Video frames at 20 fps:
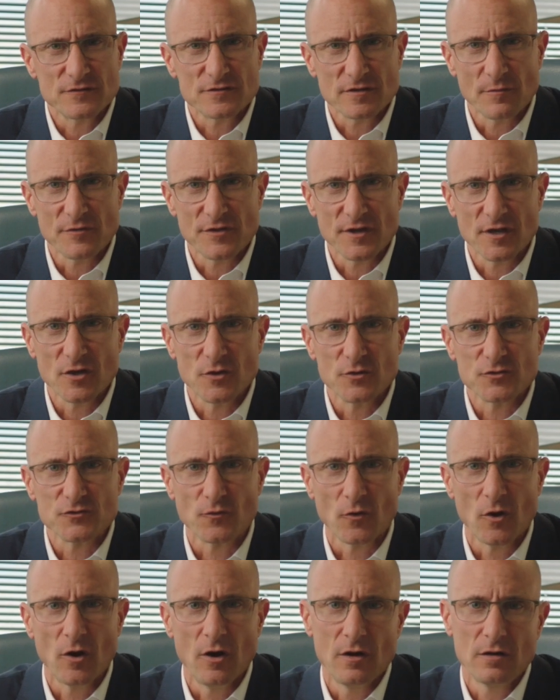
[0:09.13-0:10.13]
if something goes
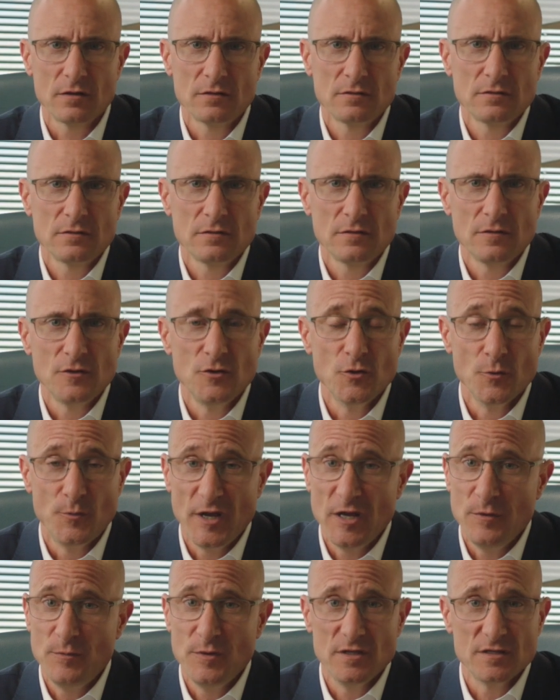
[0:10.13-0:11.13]
wrong? Your
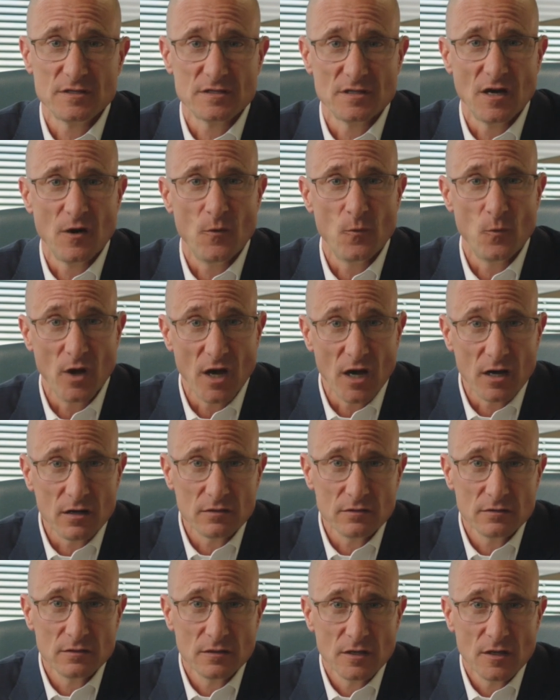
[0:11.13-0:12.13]
baby is not
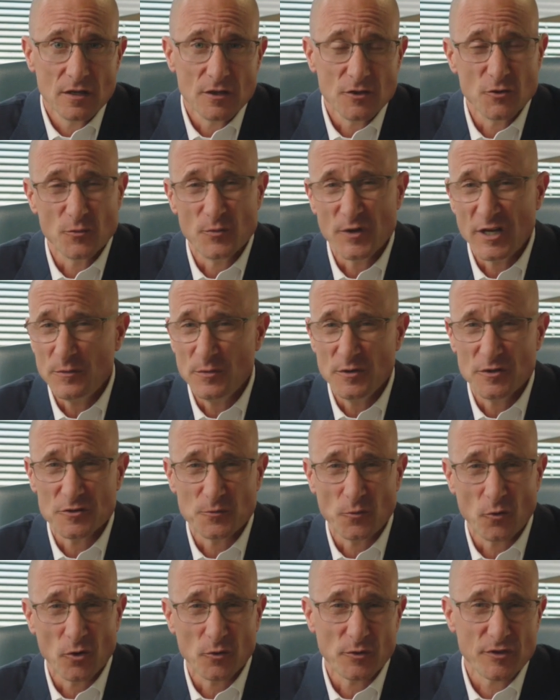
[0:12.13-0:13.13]
well, your baby
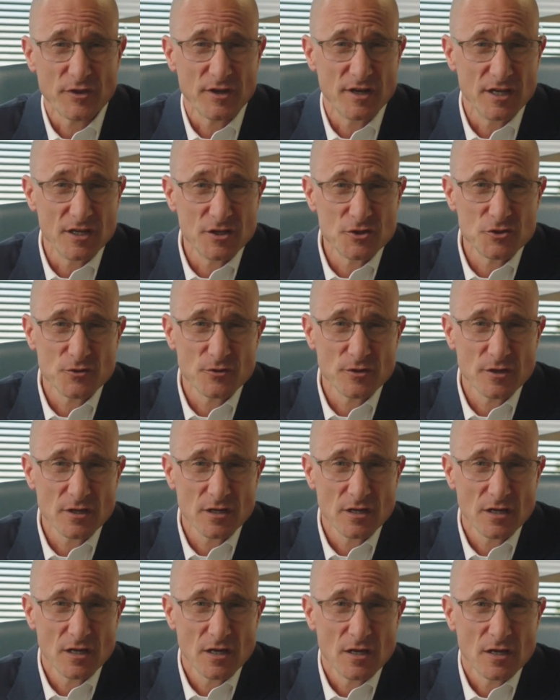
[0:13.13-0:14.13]
is born with an
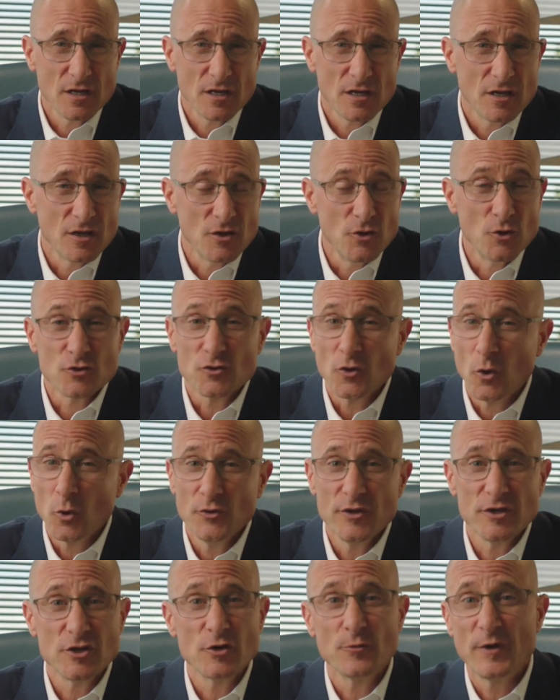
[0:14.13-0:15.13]
injury, you're
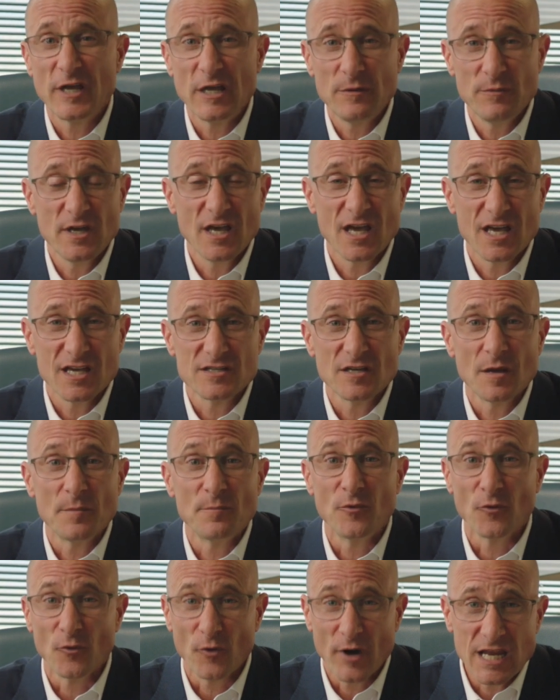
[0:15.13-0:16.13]
told that your baby has
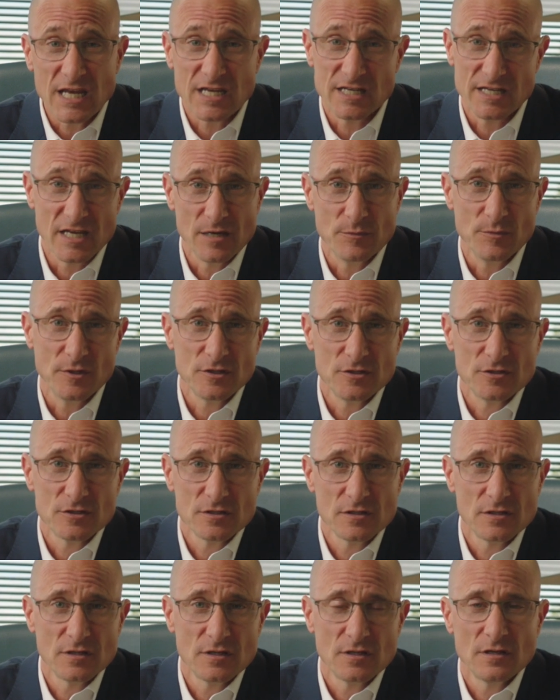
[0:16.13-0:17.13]
brain damage.
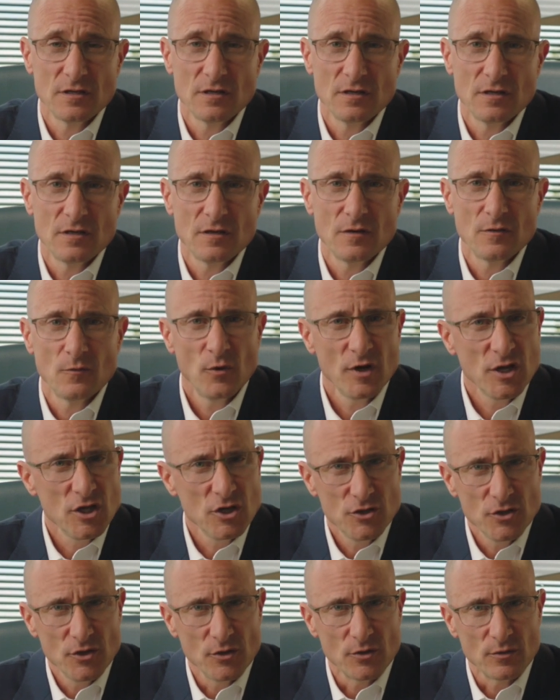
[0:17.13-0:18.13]
What do
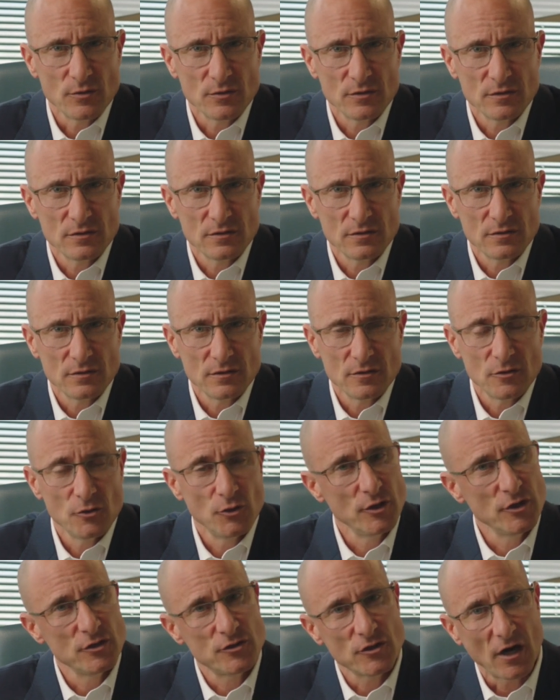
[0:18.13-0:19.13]
you do?
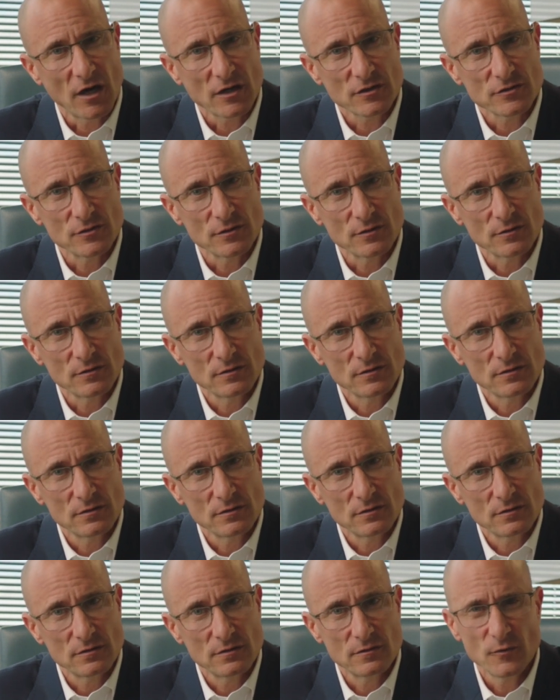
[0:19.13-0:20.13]
Who do you talk to?
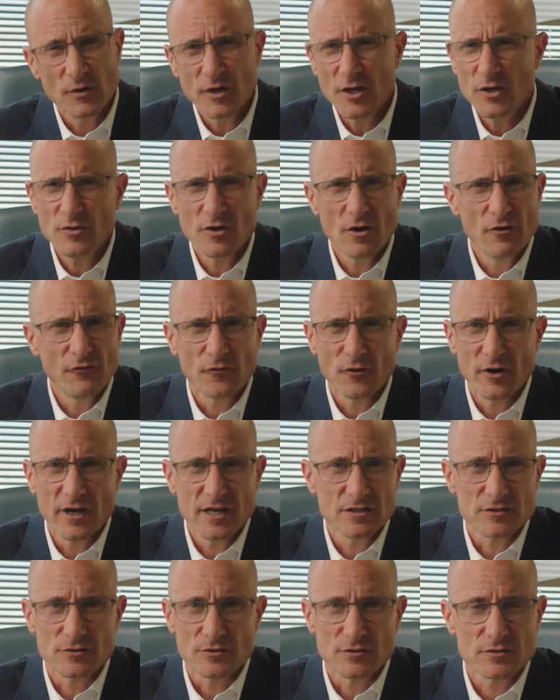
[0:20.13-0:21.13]
Where do you go for
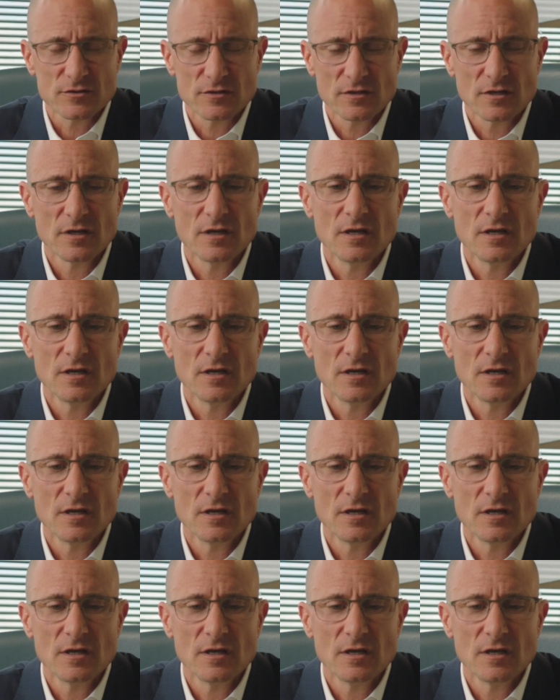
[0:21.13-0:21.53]
answers?